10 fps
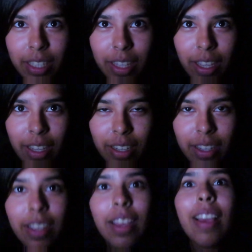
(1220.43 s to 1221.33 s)
that?
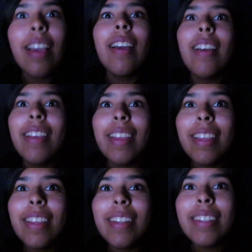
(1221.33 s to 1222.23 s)

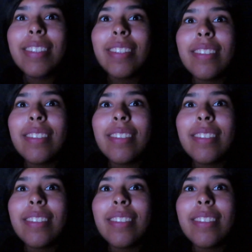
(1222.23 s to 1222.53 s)
It is